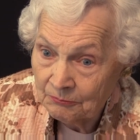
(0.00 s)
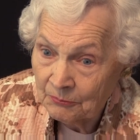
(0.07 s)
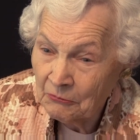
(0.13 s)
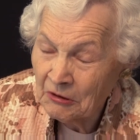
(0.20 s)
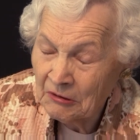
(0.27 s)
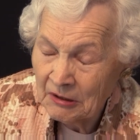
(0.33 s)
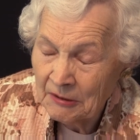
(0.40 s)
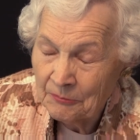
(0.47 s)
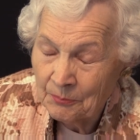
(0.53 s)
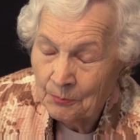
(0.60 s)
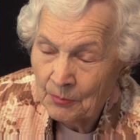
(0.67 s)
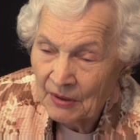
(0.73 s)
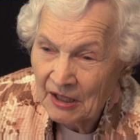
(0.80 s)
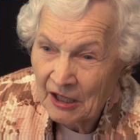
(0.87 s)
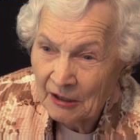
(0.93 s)
really
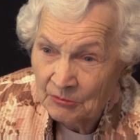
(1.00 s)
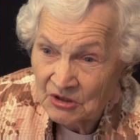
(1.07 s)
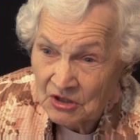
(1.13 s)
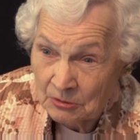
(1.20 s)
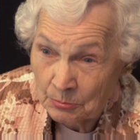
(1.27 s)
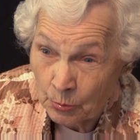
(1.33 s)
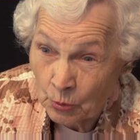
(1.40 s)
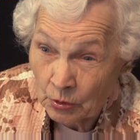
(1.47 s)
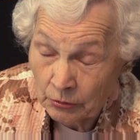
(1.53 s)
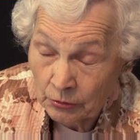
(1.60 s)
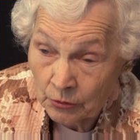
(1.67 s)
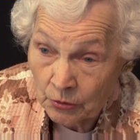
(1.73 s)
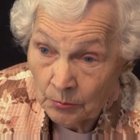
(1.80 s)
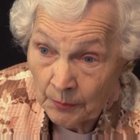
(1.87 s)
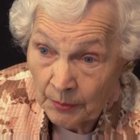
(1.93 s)
became a support
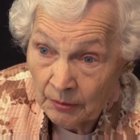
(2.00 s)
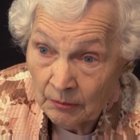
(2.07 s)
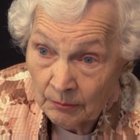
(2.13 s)
group.